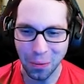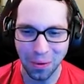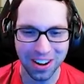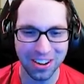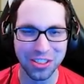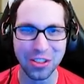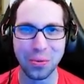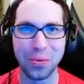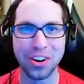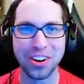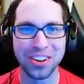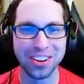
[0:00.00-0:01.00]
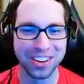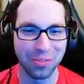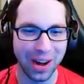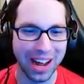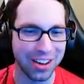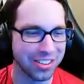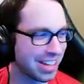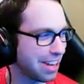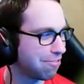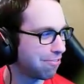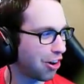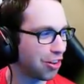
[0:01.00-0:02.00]
Where in the world? Wow, they
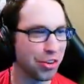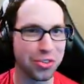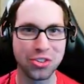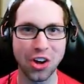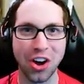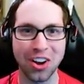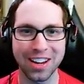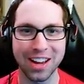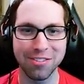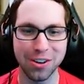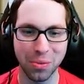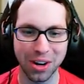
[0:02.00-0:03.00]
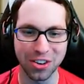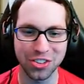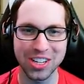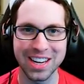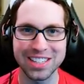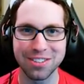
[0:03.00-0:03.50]
follow Doc everywhere. She has